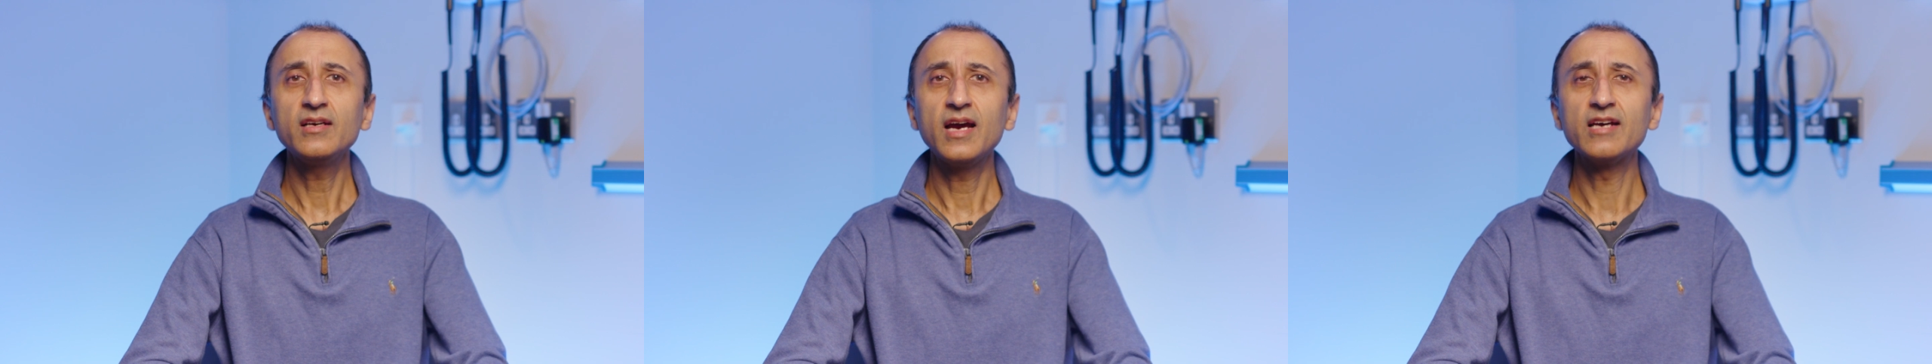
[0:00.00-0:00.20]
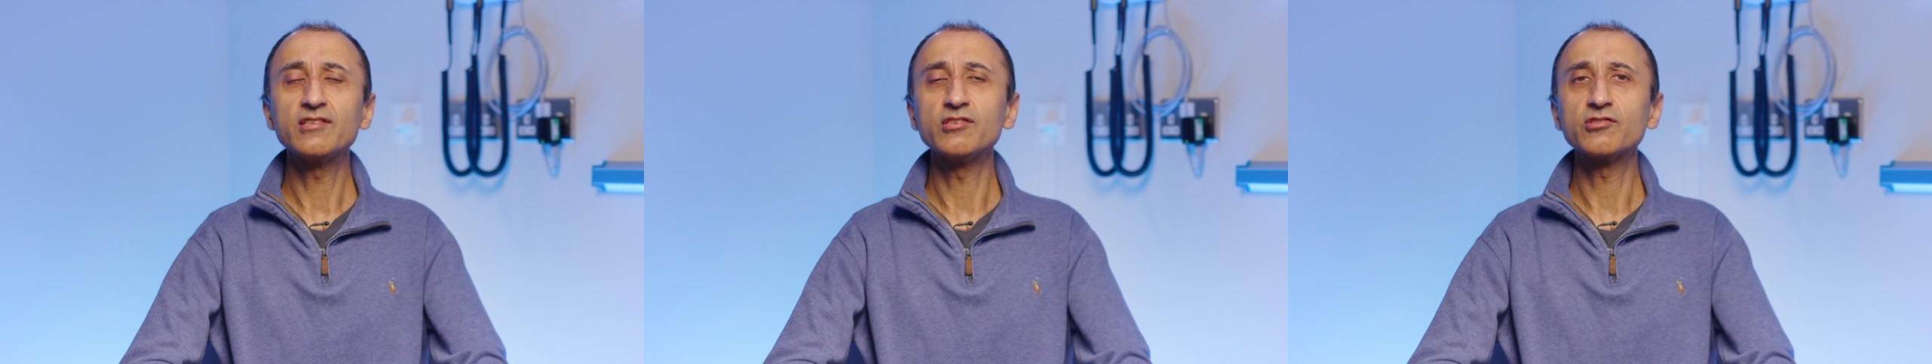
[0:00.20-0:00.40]

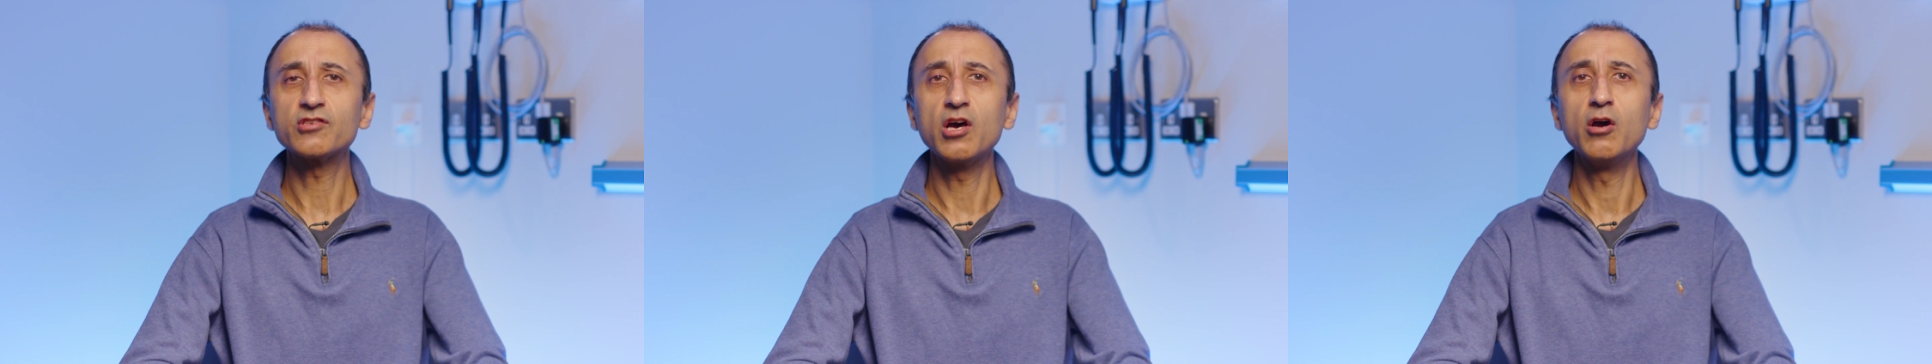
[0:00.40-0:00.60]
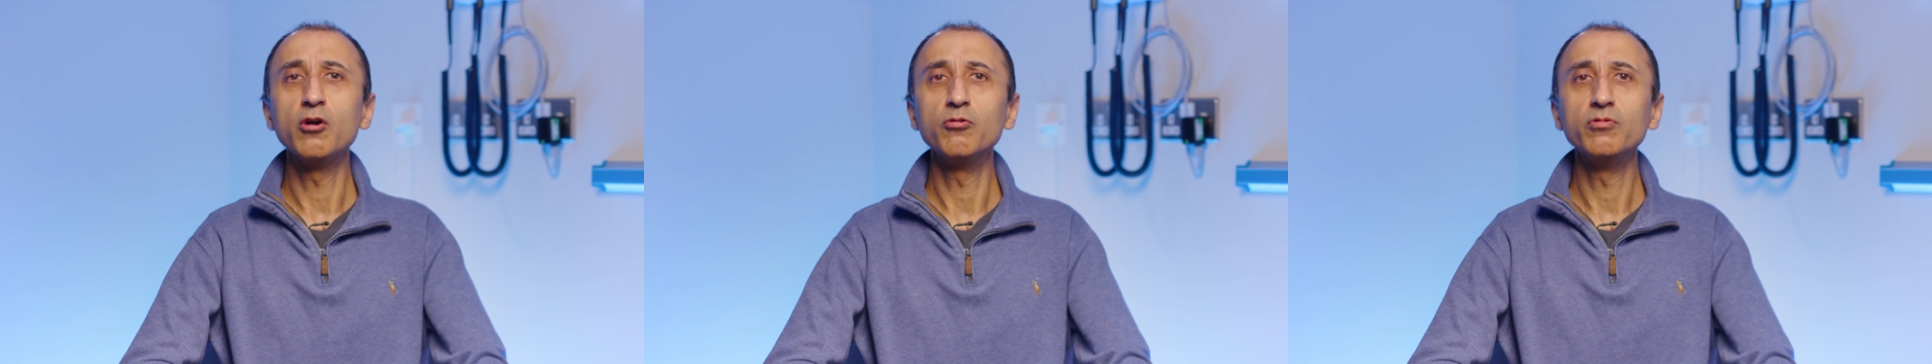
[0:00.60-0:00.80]
has its
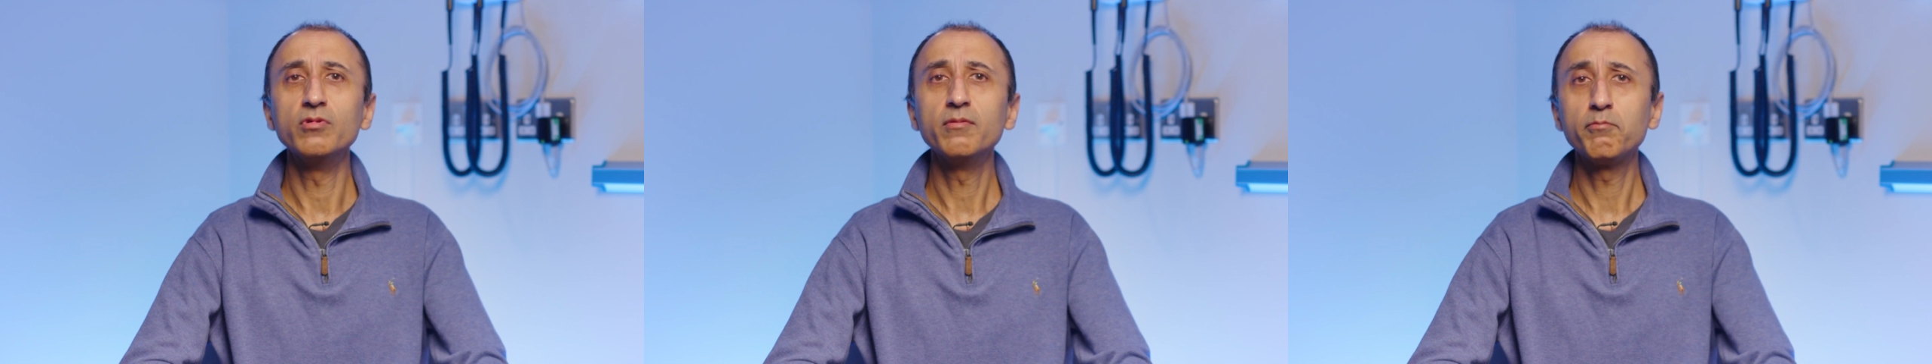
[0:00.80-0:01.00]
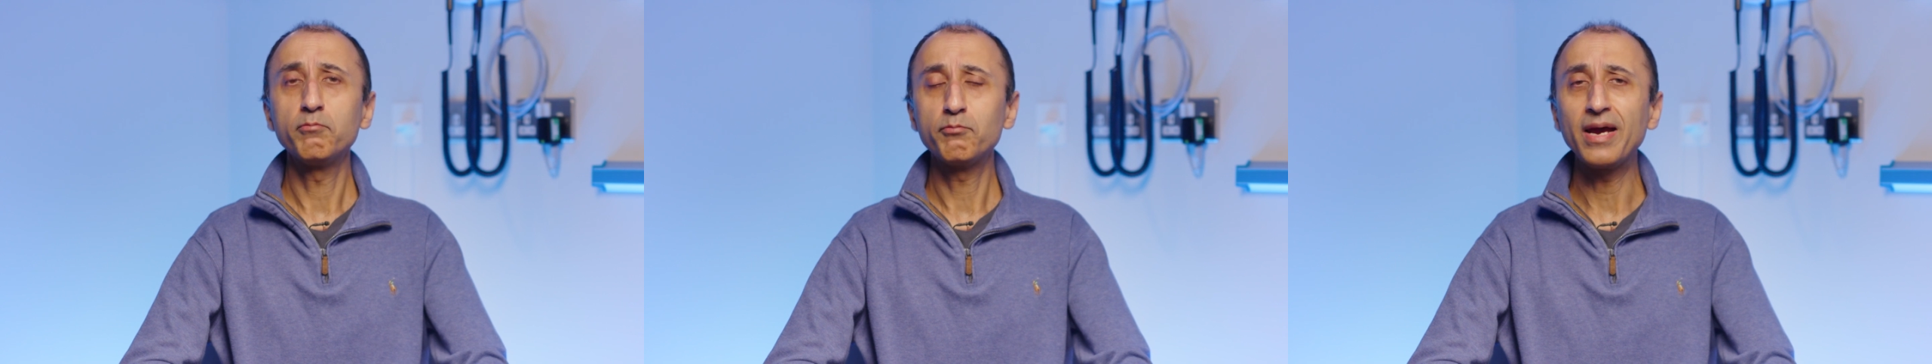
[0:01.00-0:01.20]
own
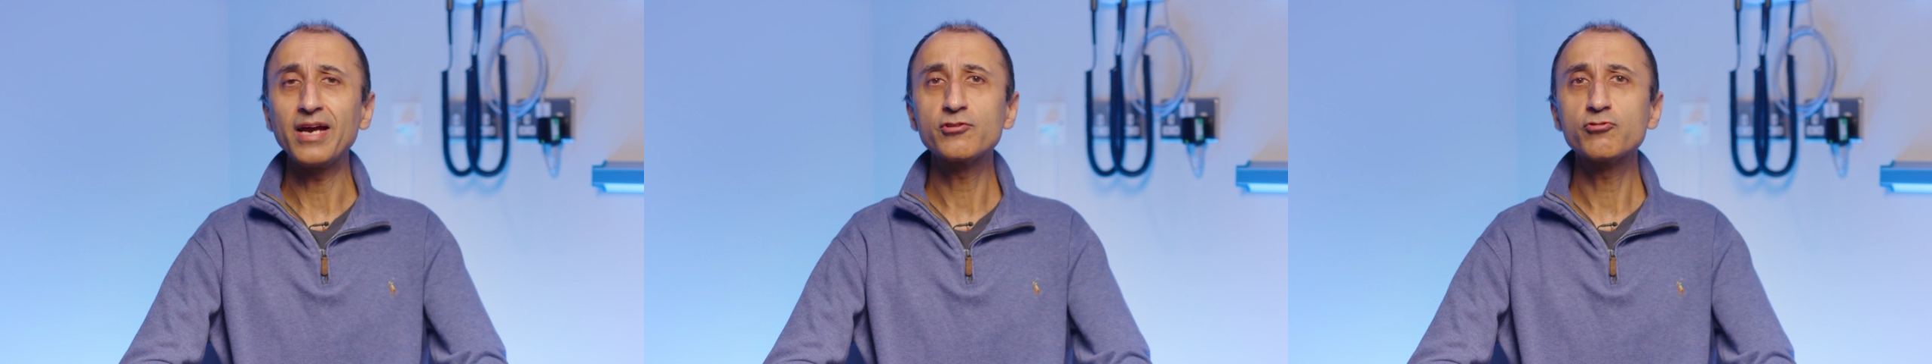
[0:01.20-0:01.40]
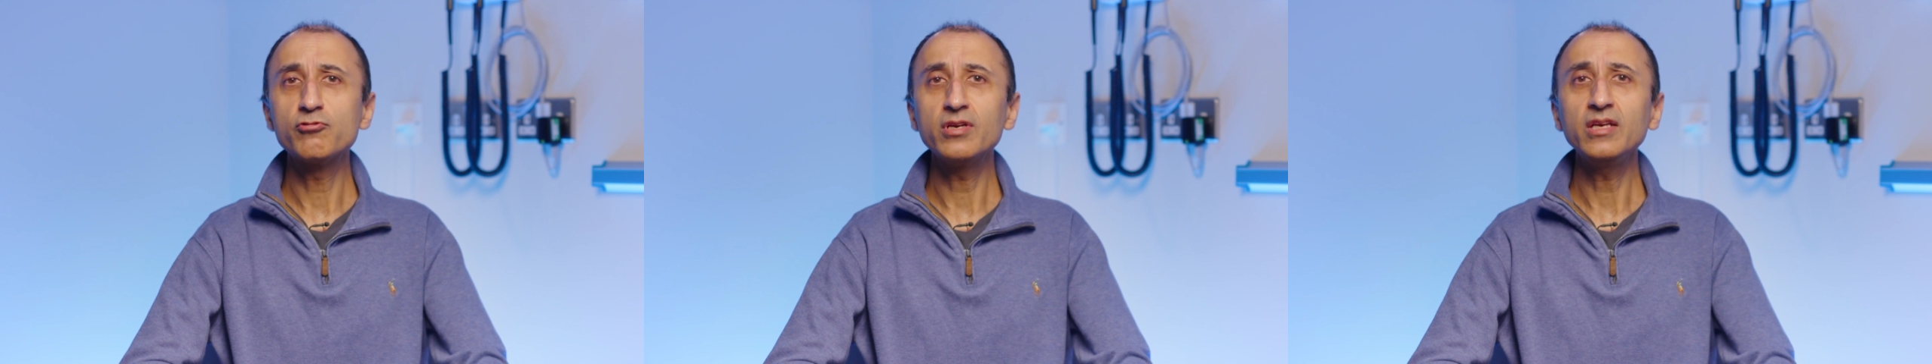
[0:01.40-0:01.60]

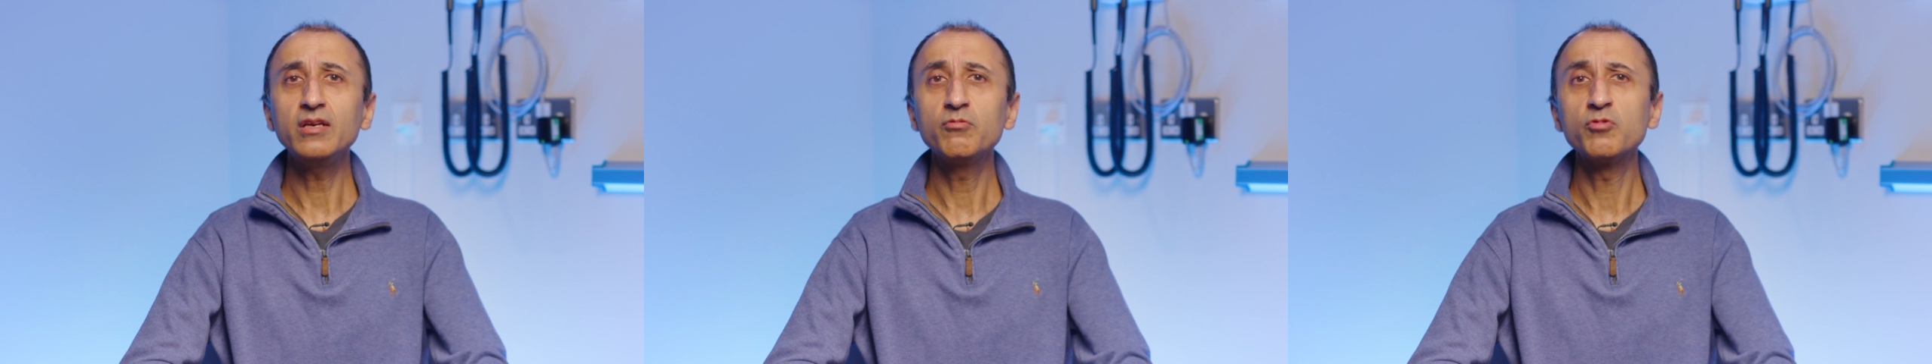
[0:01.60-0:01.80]
battery,